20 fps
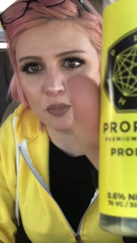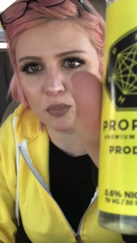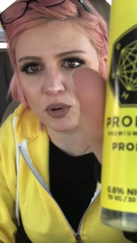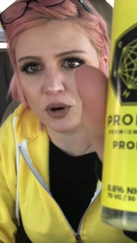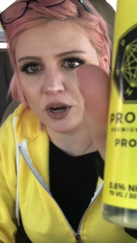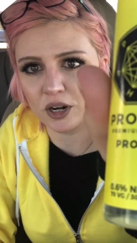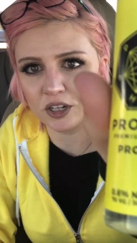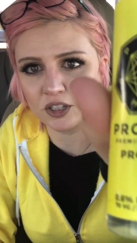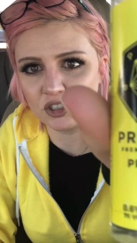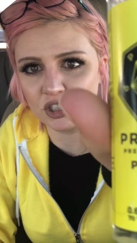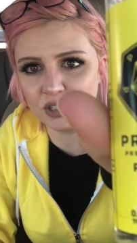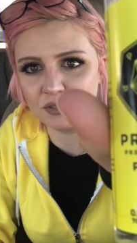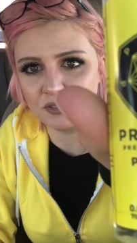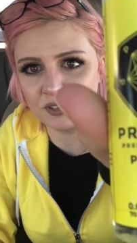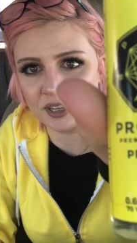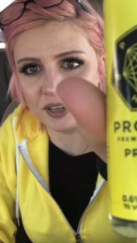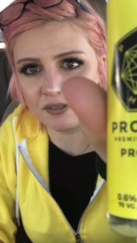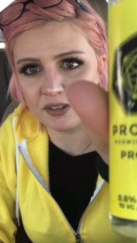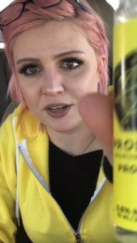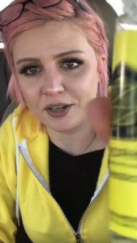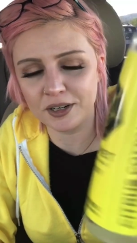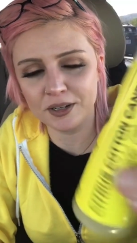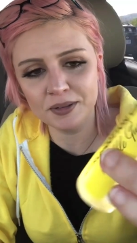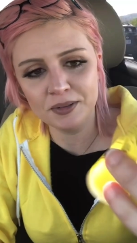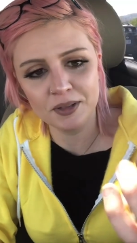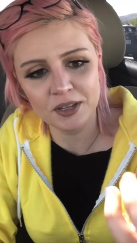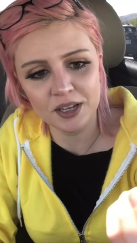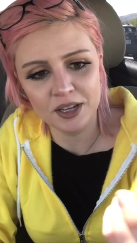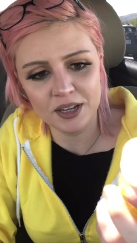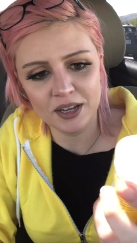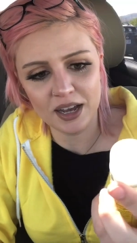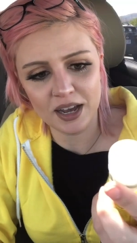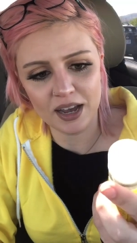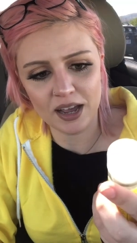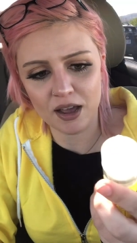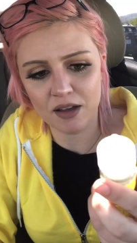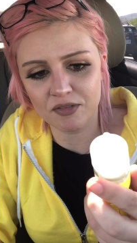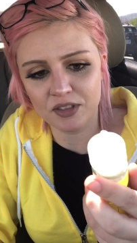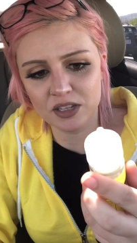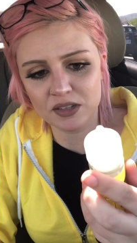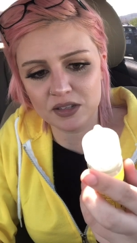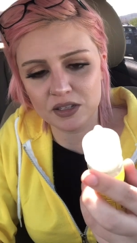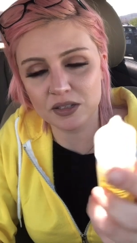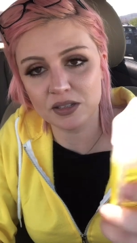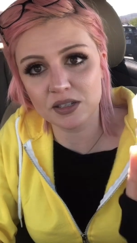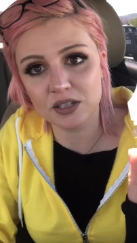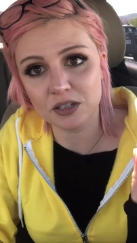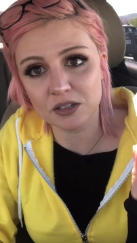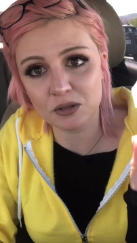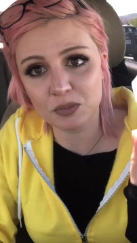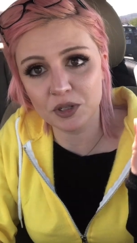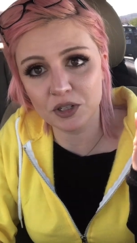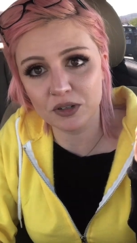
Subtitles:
the Prodigy flavor, I have this in 6